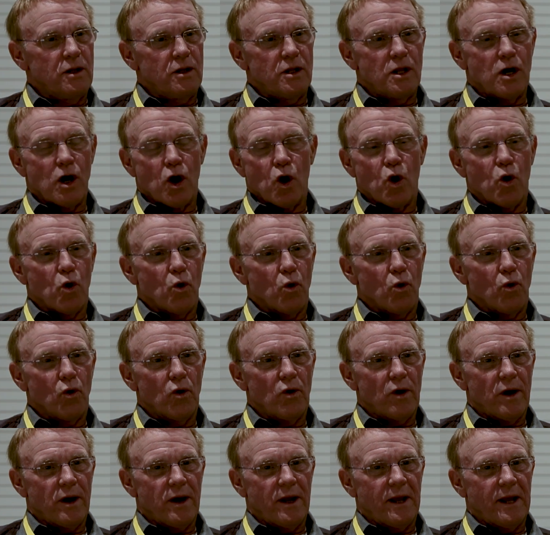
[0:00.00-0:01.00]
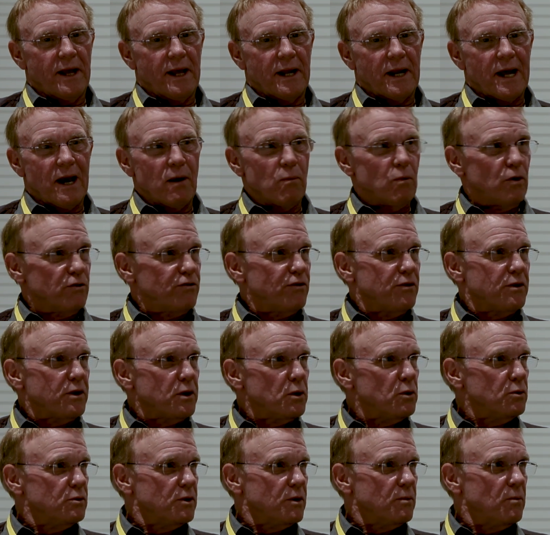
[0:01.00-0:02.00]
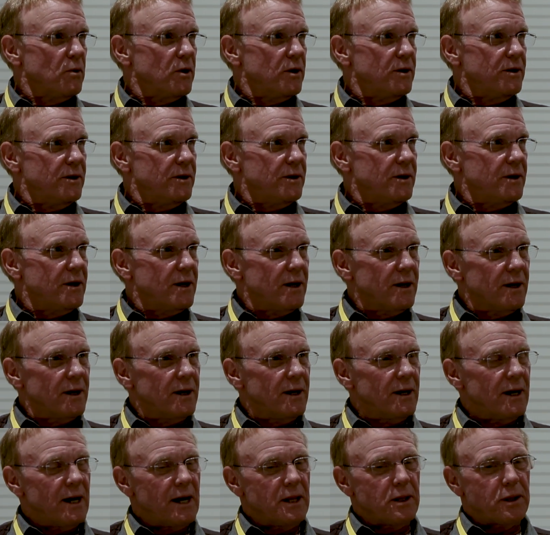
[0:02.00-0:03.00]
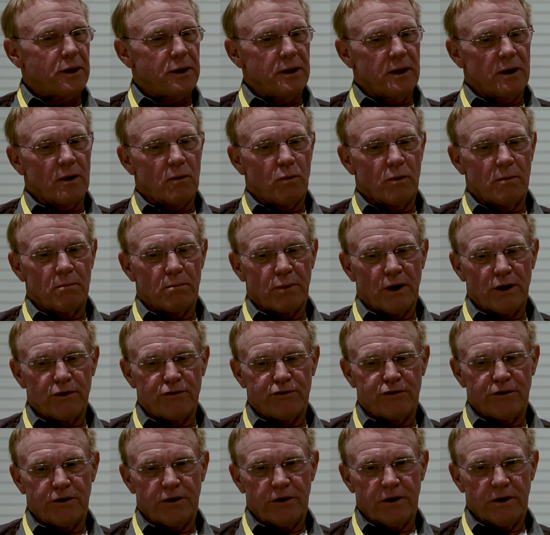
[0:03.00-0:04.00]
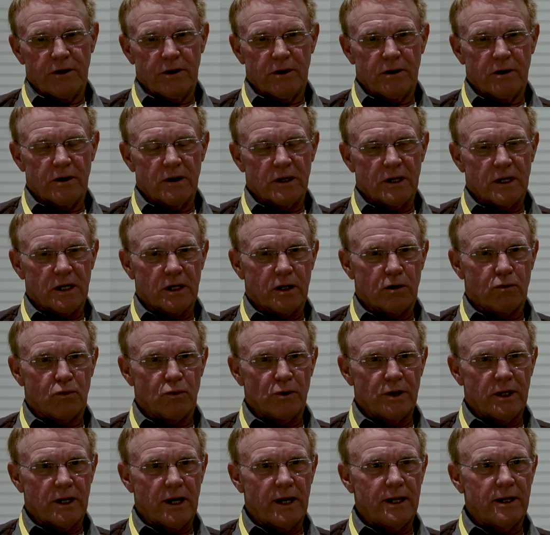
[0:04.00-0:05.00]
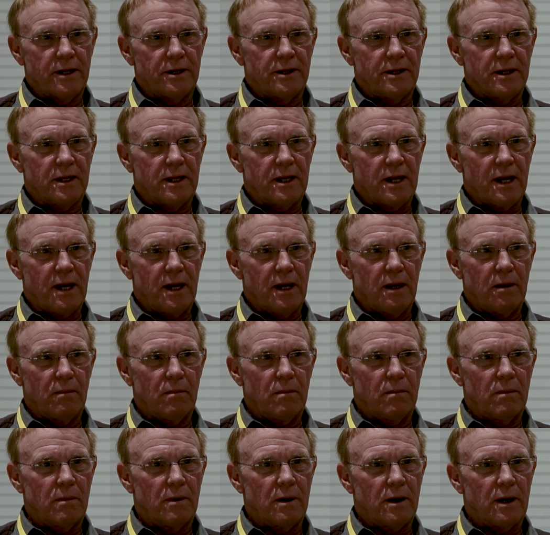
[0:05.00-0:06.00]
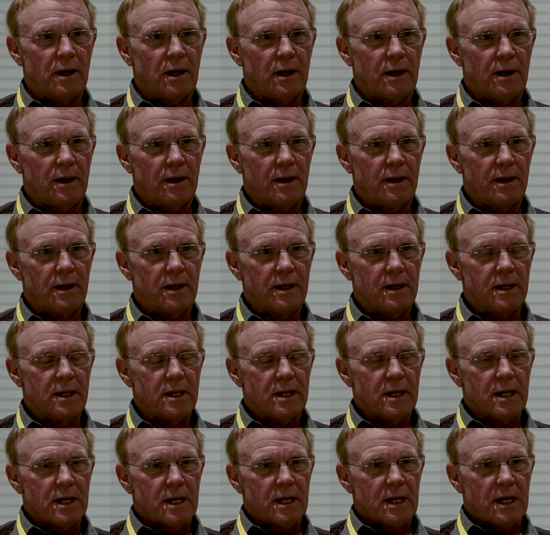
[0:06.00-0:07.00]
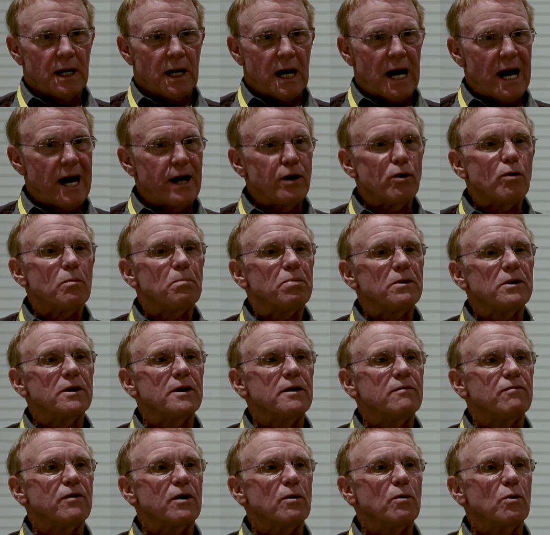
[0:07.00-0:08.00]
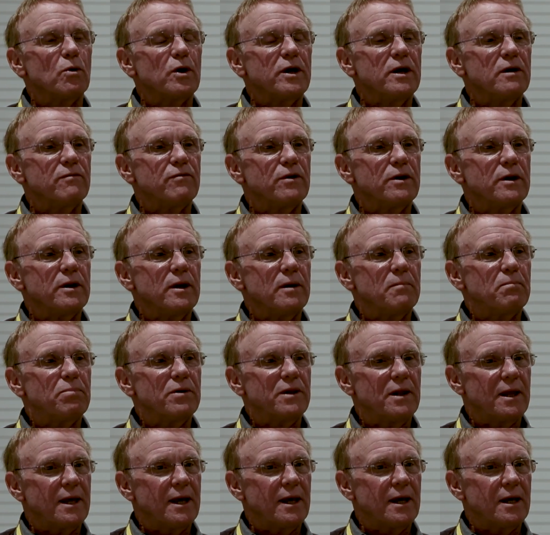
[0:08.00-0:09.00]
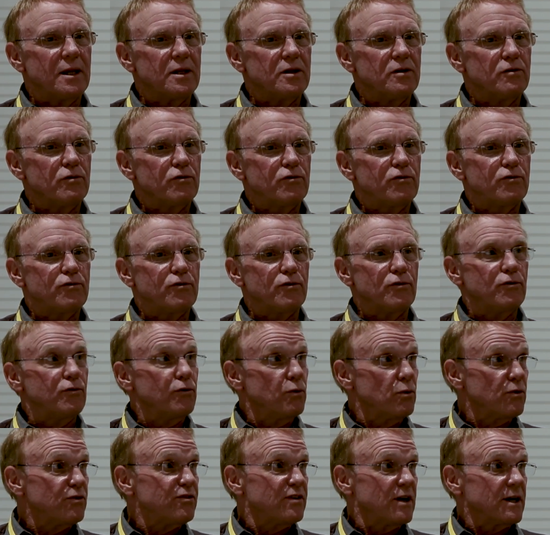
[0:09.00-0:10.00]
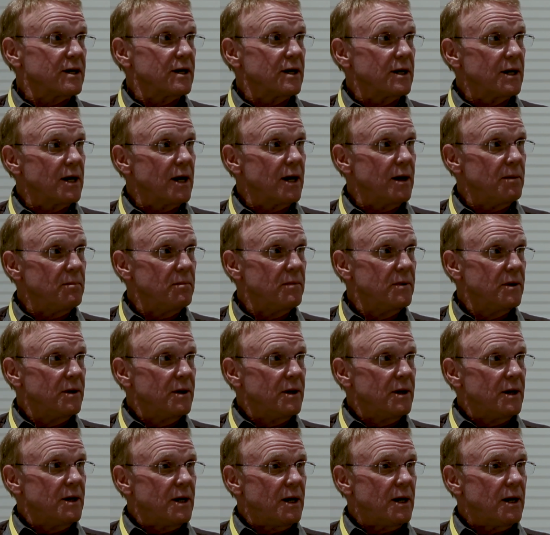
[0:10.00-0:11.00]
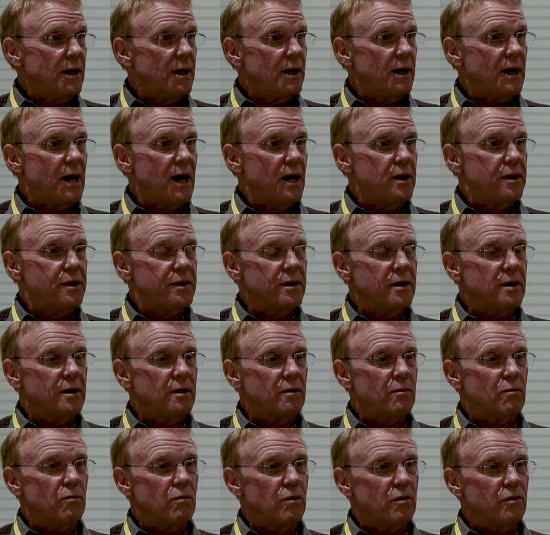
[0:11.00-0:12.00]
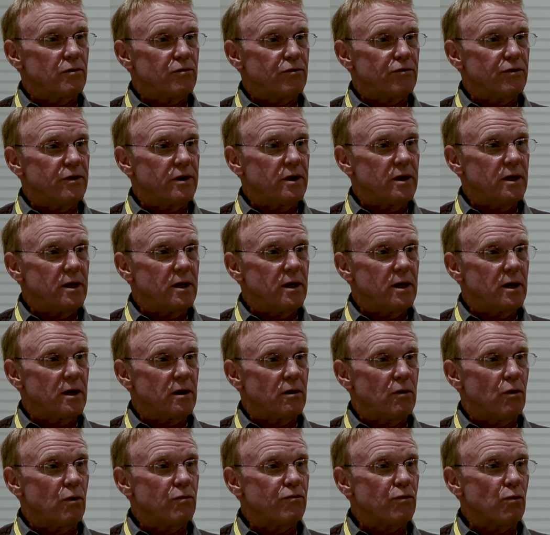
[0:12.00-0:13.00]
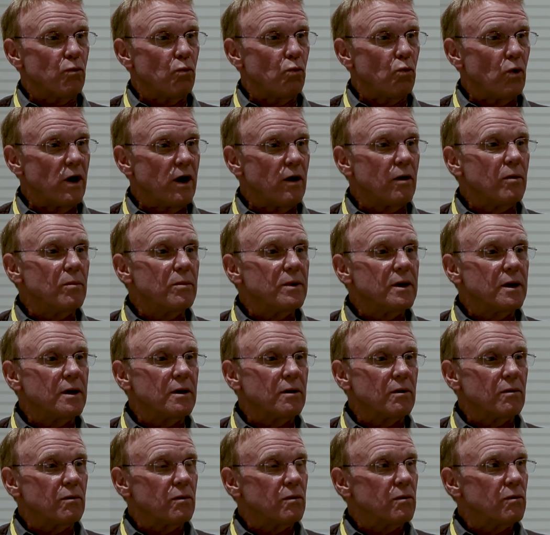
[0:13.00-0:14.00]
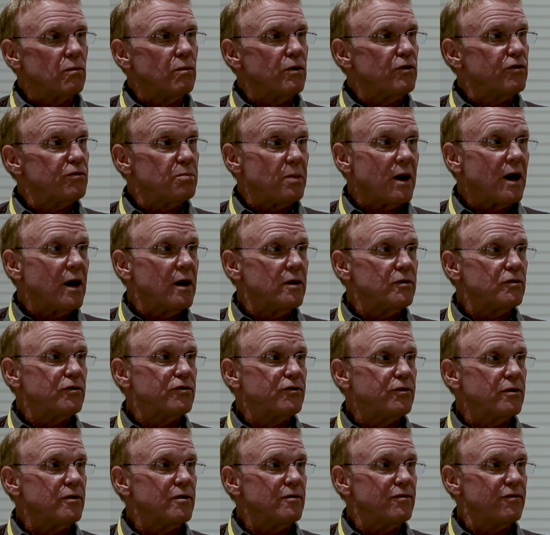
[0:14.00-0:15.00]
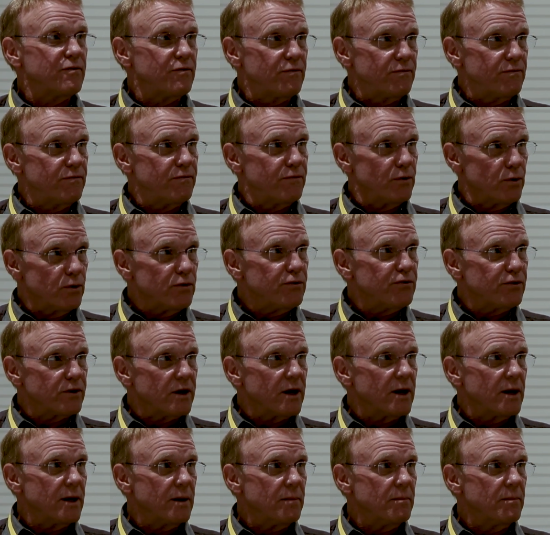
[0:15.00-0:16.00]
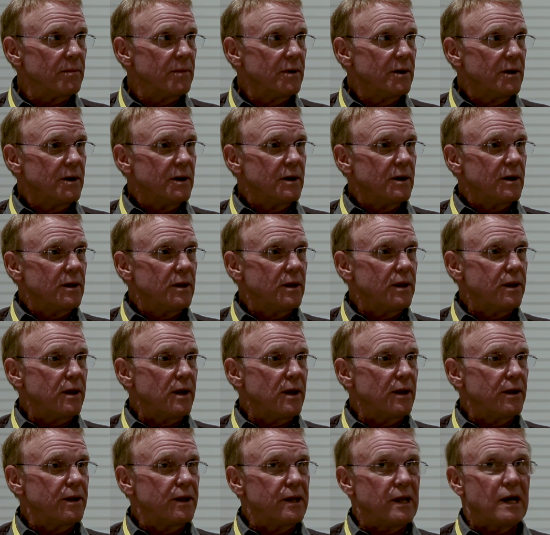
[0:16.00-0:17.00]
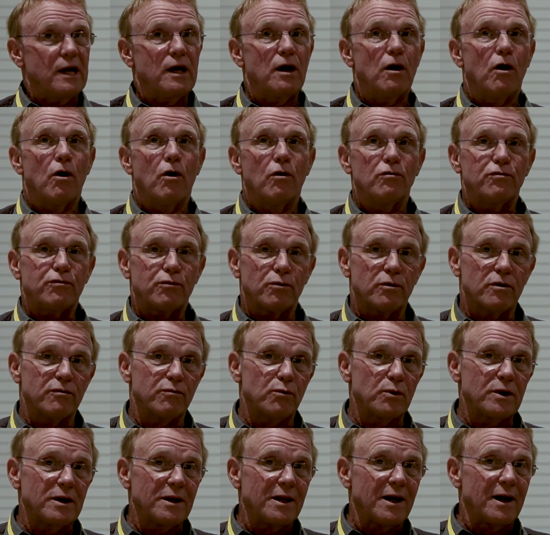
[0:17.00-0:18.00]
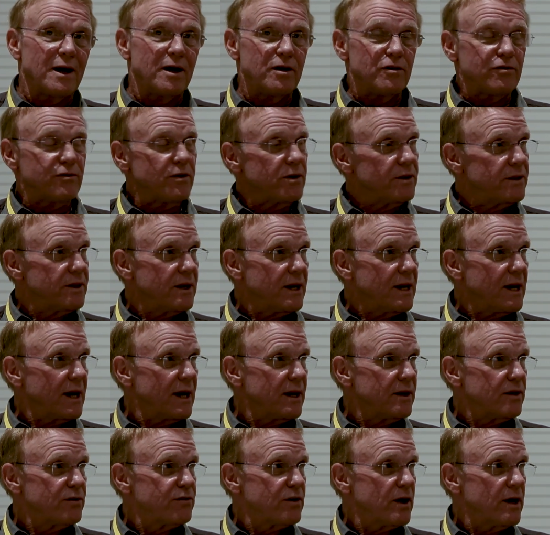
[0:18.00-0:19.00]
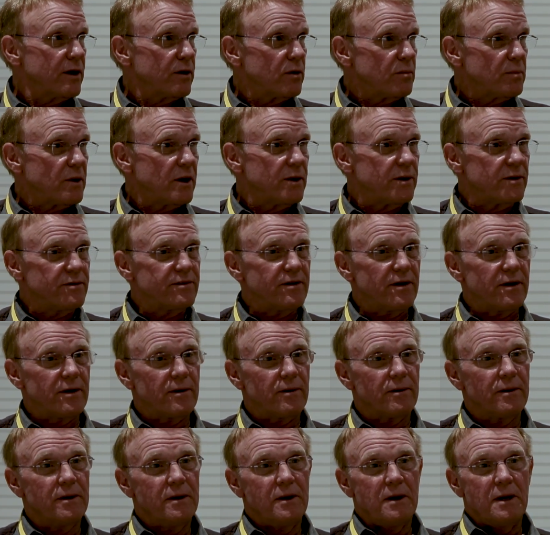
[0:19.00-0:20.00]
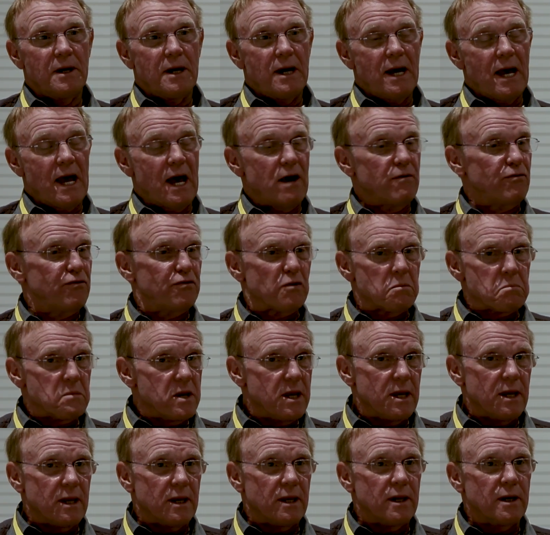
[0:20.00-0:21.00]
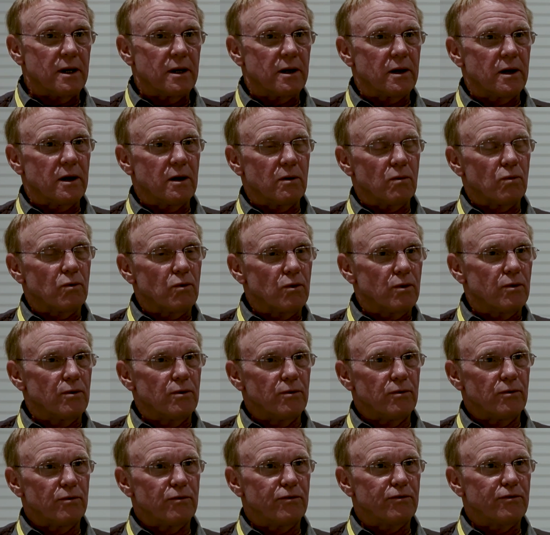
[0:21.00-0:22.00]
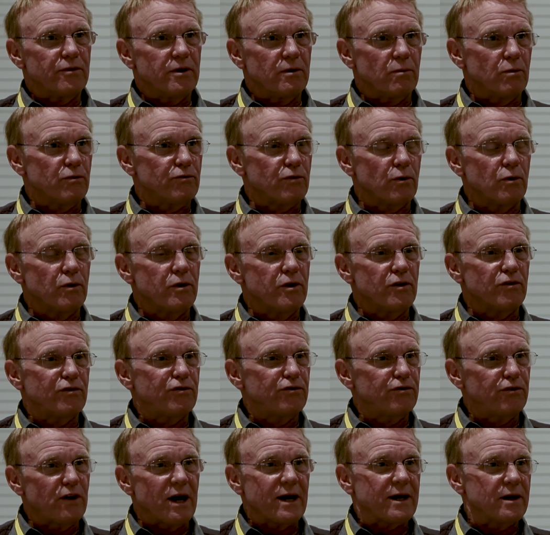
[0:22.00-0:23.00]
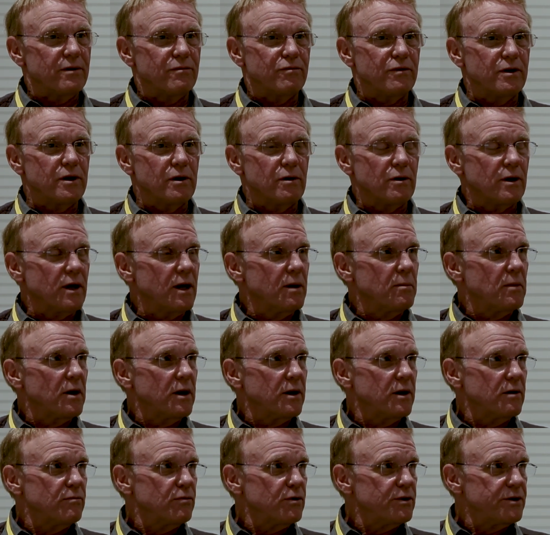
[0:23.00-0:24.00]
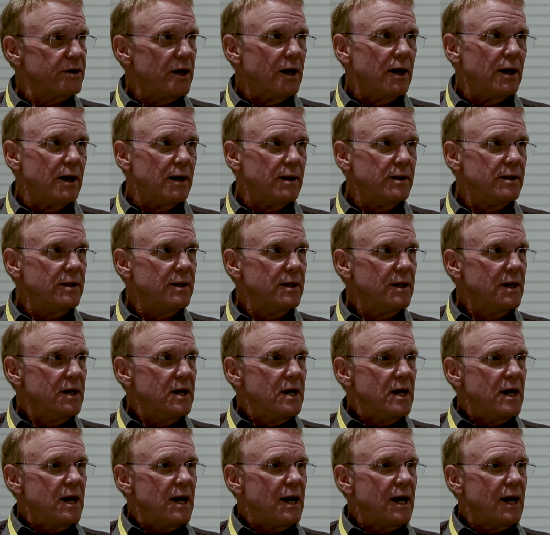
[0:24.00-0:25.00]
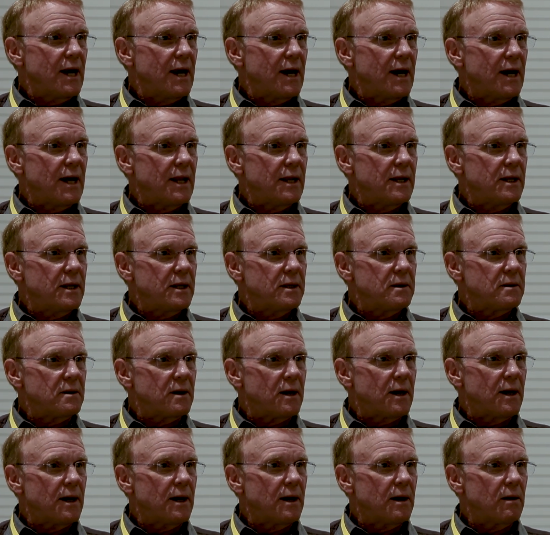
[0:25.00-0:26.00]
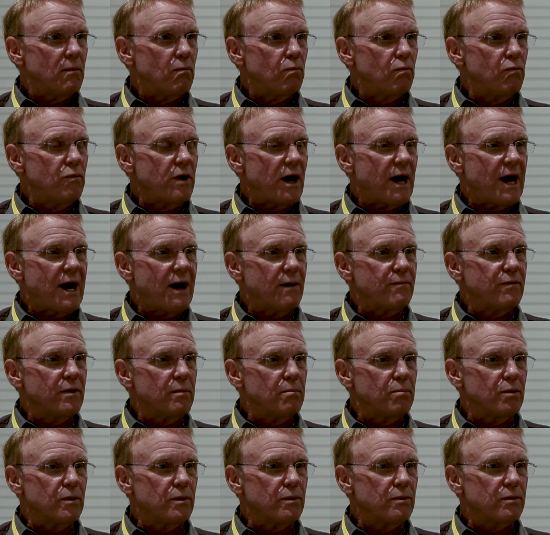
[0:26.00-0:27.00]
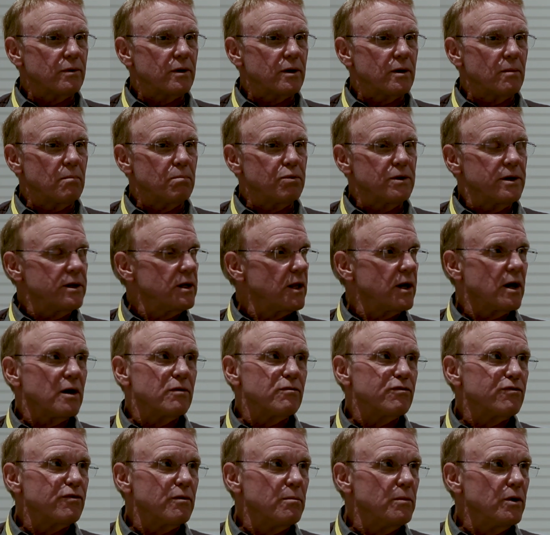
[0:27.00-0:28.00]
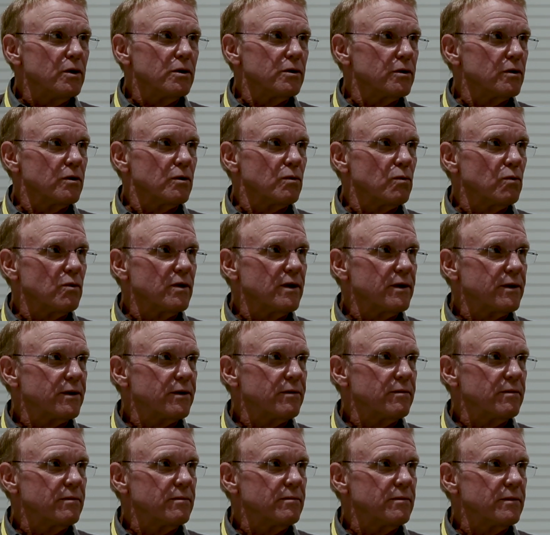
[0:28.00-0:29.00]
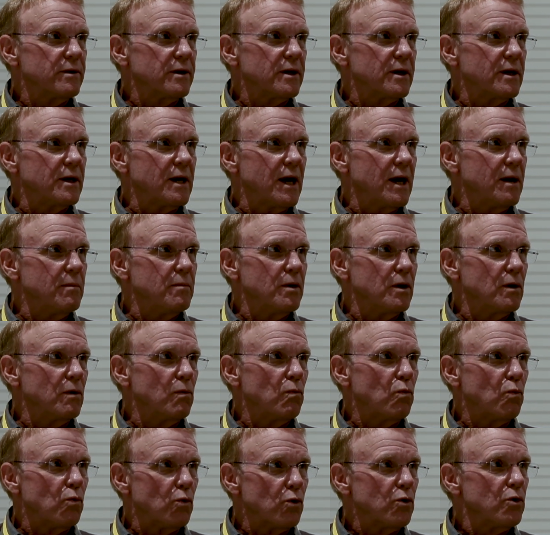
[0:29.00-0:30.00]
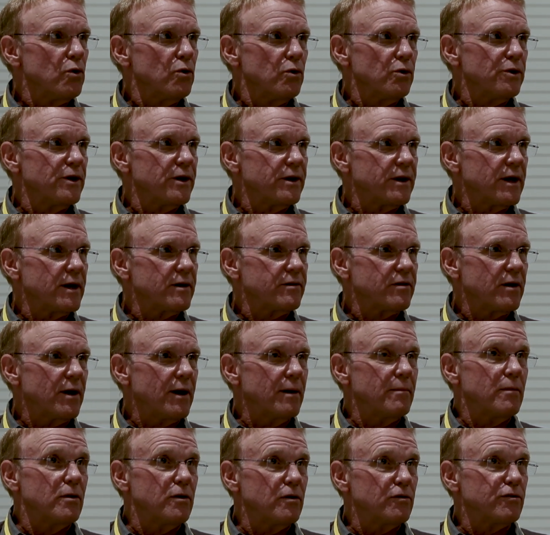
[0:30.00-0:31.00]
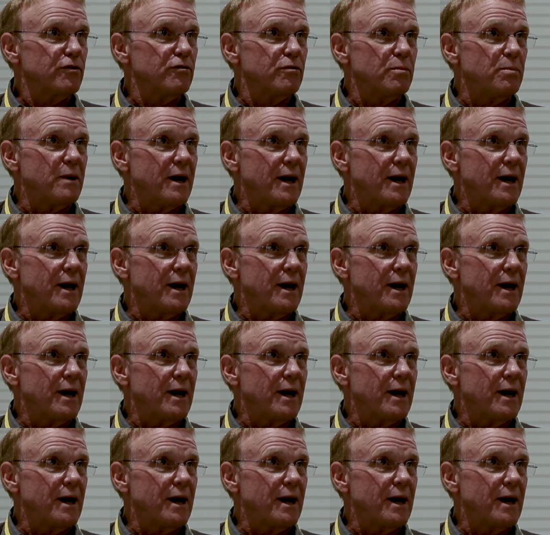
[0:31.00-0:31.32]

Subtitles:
No, and I wasn't the only one. I think when Bungie created the game, I don't believe there were even any plans to do a second game. I think it was the overwhelming response to the first game that they all sort of realized that they had a tiger by the tail. And for me, it was only the second video game I'd ever done, and having been completely unfamiliar with the gaming world at that time, and this is